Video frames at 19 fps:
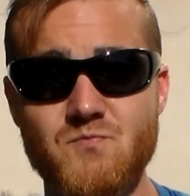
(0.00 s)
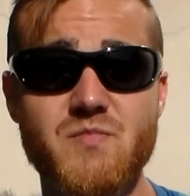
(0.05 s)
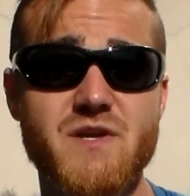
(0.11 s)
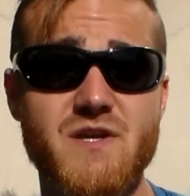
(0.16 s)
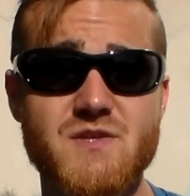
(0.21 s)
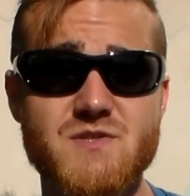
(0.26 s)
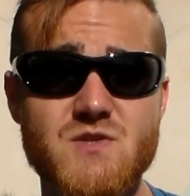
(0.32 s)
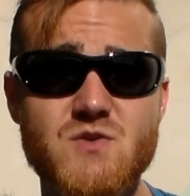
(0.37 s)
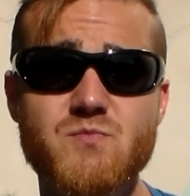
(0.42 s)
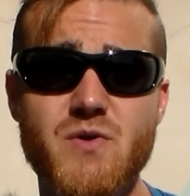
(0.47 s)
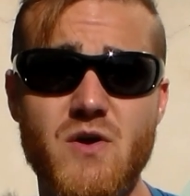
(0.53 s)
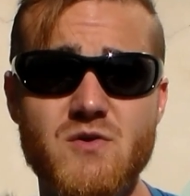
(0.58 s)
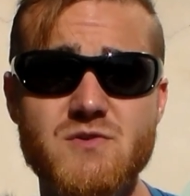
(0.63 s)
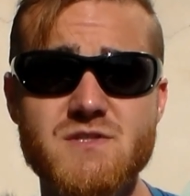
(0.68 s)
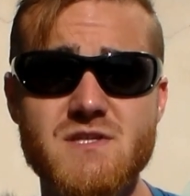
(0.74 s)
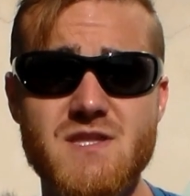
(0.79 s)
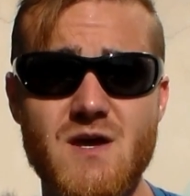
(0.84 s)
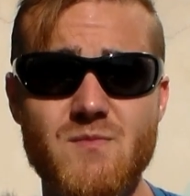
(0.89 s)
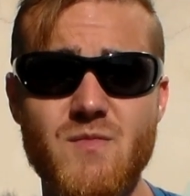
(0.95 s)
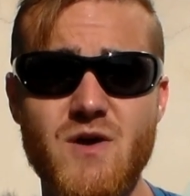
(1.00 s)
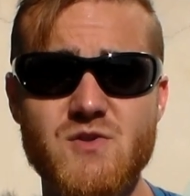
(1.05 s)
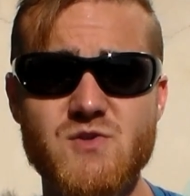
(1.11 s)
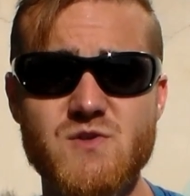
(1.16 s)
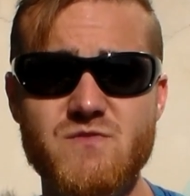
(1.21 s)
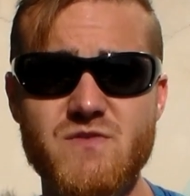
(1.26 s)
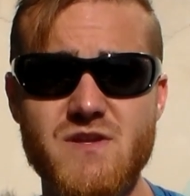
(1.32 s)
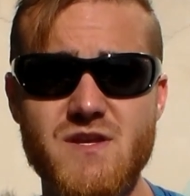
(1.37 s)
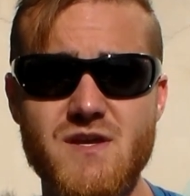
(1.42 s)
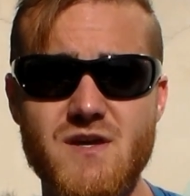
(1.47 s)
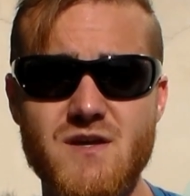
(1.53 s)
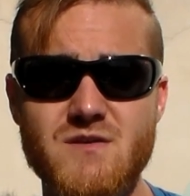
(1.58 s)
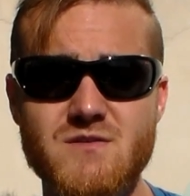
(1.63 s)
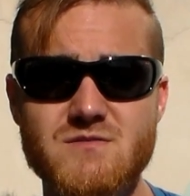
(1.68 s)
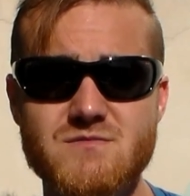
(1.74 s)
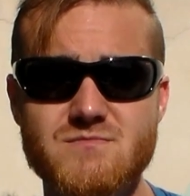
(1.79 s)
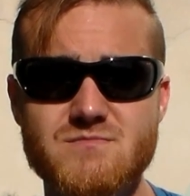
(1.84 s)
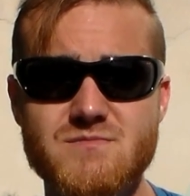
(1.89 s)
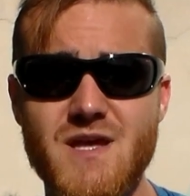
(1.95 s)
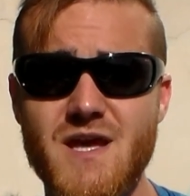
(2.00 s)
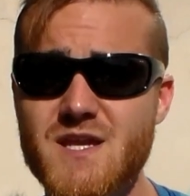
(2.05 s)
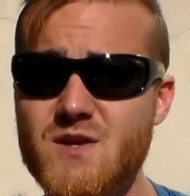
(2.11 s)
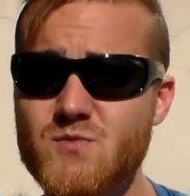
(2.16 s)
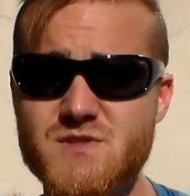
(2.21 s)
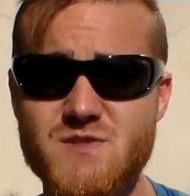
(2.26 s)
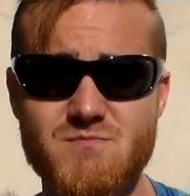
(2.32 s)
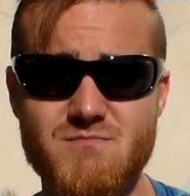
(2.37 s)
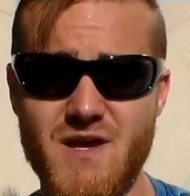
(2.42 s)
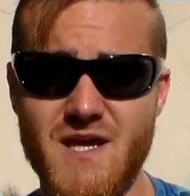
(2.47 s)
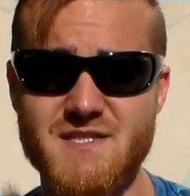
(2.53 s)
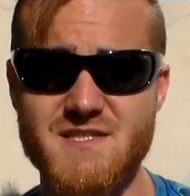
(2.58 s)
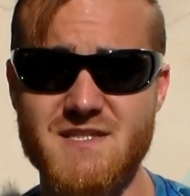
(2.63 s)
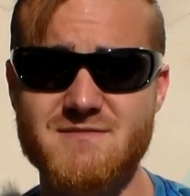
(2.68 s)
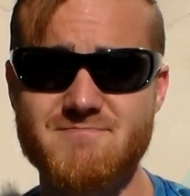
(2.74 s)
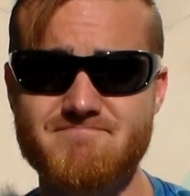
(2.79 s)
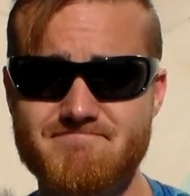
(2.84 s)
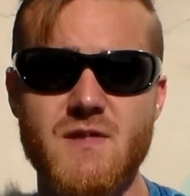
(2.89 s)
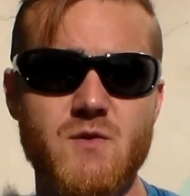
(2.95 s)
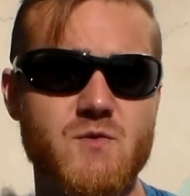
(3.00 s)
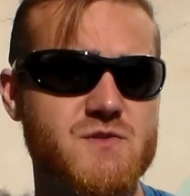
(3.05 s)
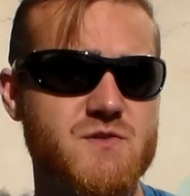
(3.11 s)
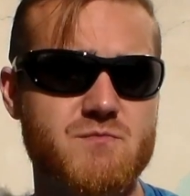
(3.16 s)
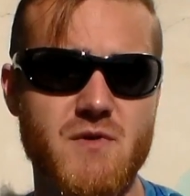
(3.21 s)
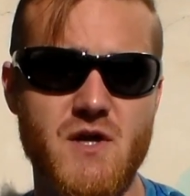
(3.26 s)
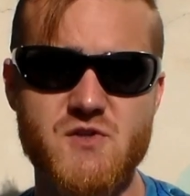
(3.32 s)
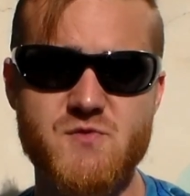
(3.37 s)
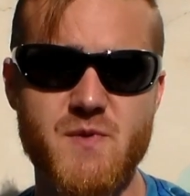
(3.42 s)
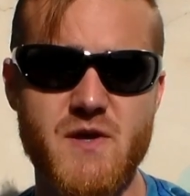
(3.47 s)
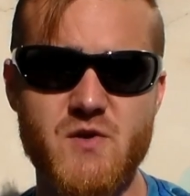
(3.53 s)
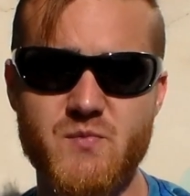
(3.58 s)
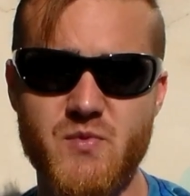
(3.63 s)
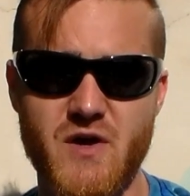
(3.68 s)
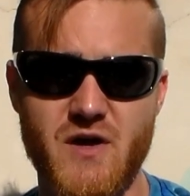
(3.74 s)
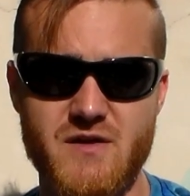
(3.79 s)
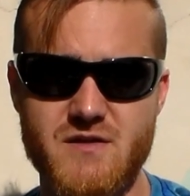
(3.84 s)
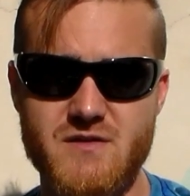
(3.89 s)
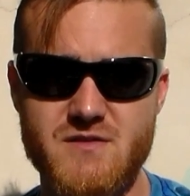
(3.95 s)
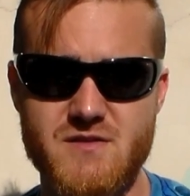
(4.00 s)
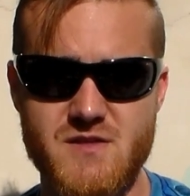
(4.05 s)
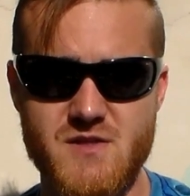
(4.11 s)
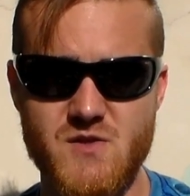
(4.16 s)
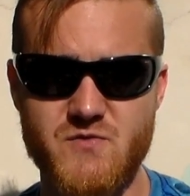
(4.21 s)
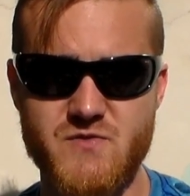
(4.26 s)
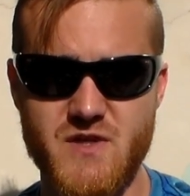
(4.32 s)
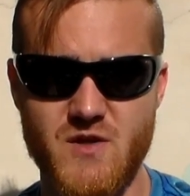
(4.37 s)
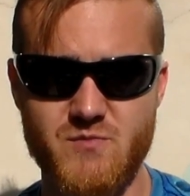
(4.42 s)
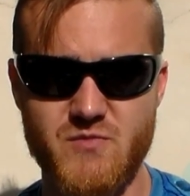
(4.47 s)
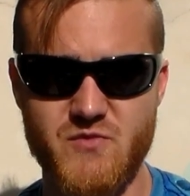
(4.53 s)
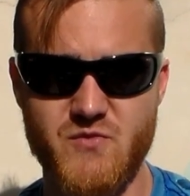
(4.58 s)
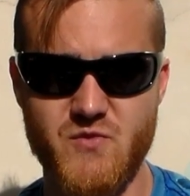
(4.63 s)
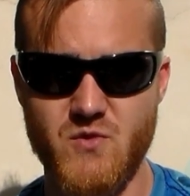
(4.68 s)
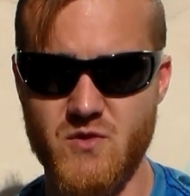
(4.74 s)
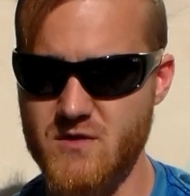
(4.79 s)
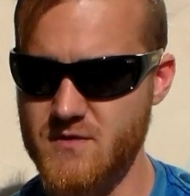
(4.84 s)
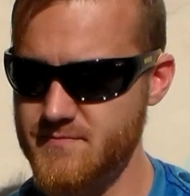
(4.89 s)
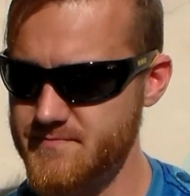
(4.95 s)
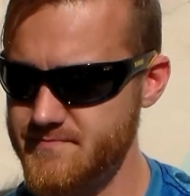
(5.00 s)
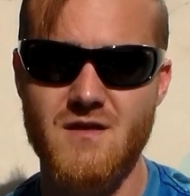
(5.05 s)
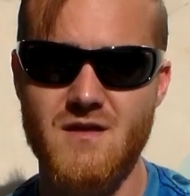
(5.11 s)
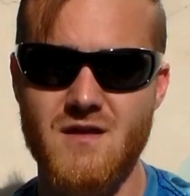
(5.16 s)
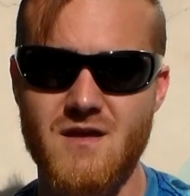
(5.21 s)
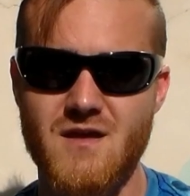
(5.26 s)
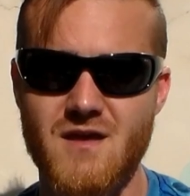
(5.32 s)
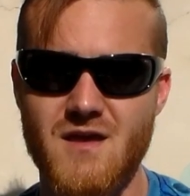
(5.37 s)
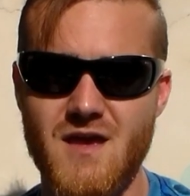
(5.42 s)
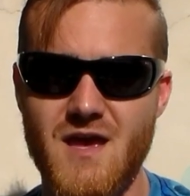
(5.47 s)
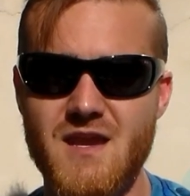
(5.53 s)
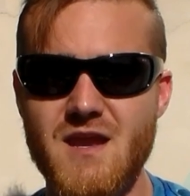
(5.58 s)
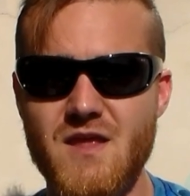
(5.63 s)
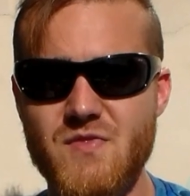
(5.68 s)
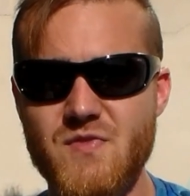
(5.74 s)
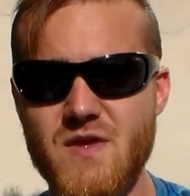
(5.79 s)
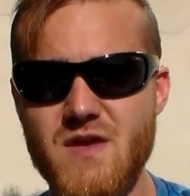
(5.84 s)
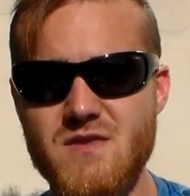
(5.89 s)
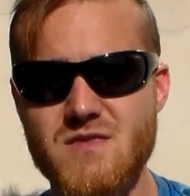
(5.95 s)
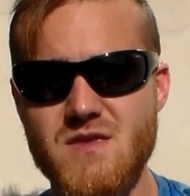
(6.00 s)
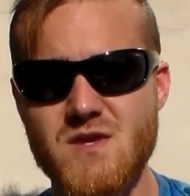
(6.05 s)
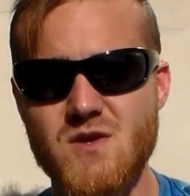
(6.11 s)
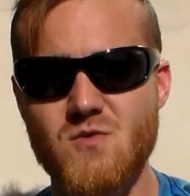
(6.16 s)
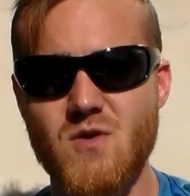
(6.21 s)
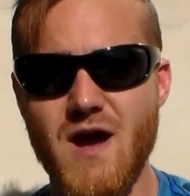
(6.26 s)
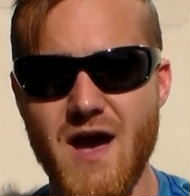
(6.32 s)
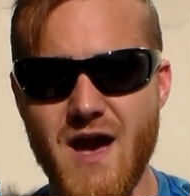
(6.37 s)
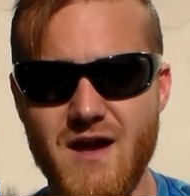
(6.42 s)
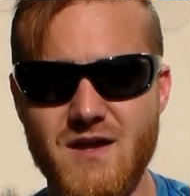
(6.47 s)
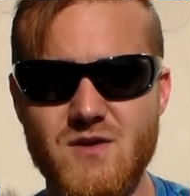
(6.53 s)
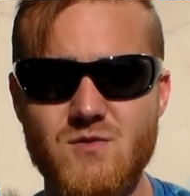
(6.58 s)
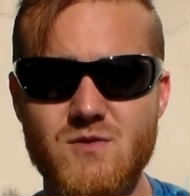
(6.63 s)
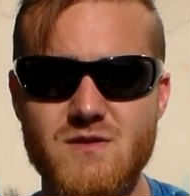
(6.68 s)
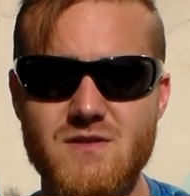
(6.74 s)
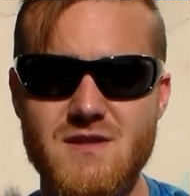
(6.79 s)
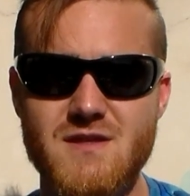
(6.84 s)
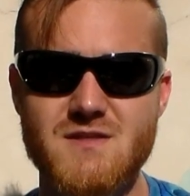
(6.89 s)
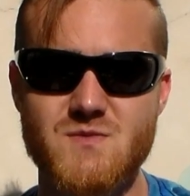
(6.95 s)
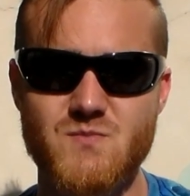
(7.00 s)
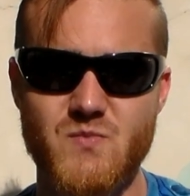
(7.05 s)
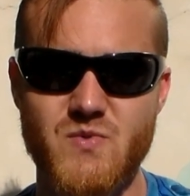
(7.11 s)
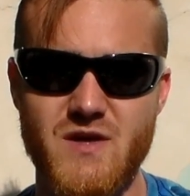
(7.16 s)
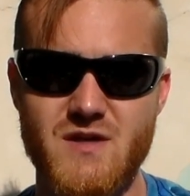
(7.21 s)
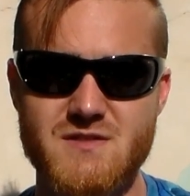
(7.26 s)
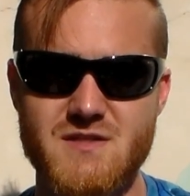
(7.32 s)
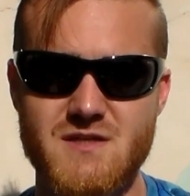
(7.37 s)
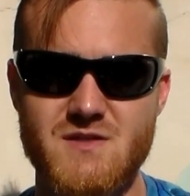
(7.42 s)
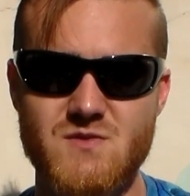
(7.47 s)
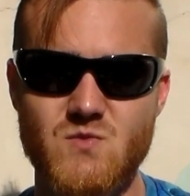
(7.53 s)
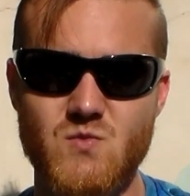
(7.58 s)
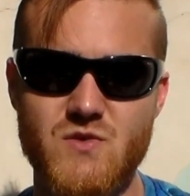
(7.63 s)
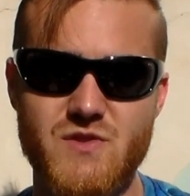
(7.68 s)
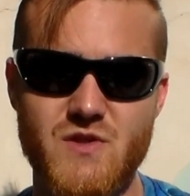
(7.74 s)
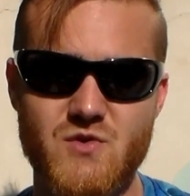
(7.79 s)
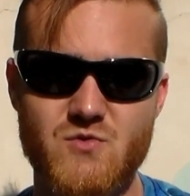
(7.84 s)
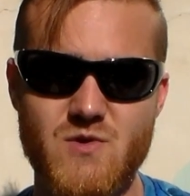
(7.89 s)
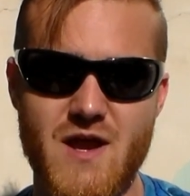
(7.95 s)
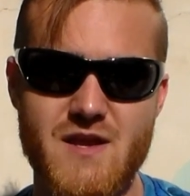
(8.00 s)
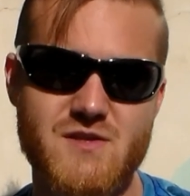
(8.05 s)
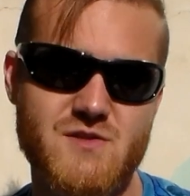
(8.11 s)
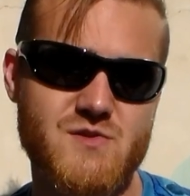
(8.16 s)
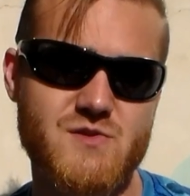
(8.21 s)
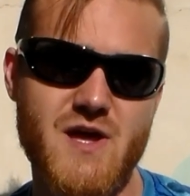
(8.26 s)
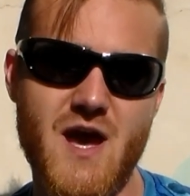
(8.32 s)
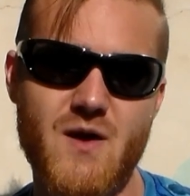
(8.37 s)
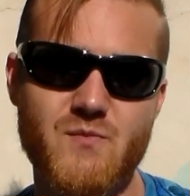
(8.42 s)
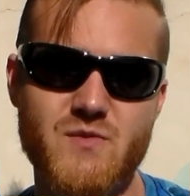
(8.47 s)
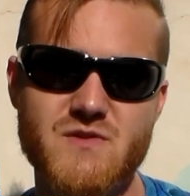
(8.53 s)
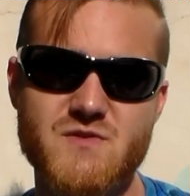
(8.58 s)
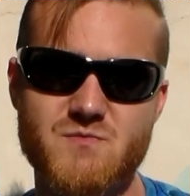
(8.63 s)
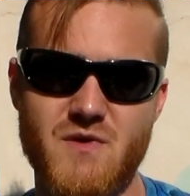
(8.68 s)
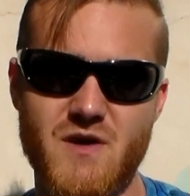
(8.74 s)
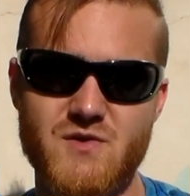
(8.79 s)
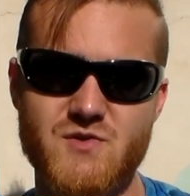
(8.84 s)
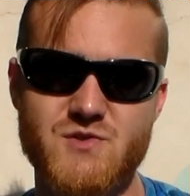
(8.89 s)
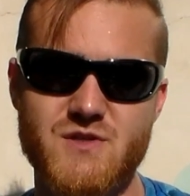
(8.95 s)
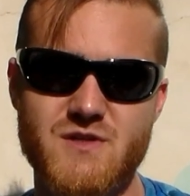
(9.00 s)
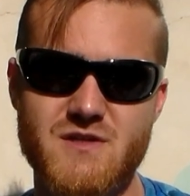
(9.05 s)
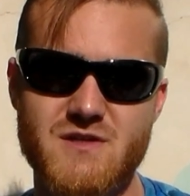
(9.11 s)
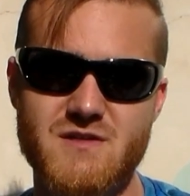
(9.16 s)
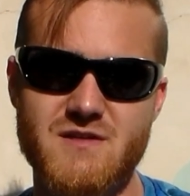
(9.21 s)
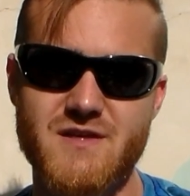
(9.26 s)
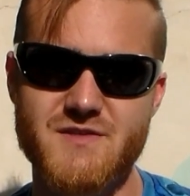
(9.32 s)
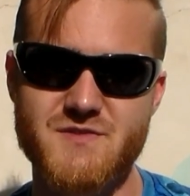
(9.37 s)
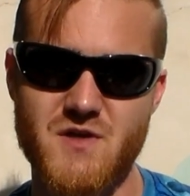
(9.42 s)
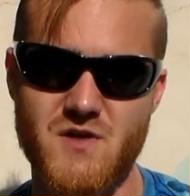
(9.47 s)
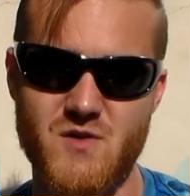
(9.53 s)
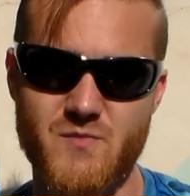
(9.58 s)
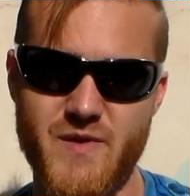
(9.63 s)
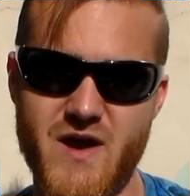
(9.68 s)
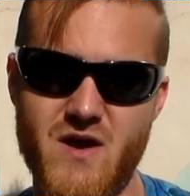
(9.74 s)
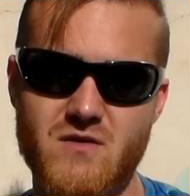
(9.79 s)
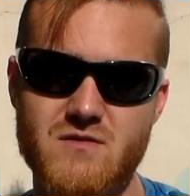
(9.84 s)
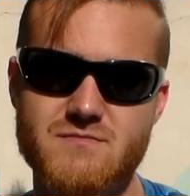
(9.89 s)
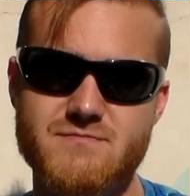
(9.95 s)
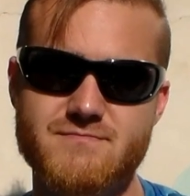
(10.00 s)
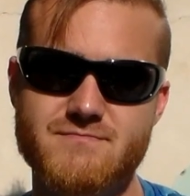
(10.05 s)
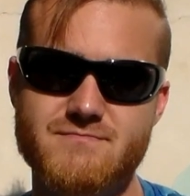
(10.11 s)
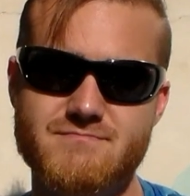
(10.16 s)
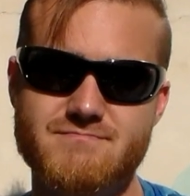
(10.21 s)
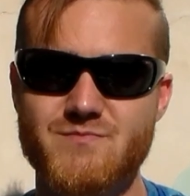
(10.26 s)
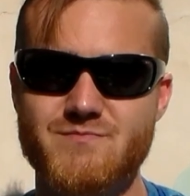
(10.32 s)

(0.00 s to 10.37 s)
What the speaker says: Because you posted that mantra video, and it was amazing. It was a much better product than you've done before. And I think that you accurately depicted what the Gratitude Happens mantra is all about.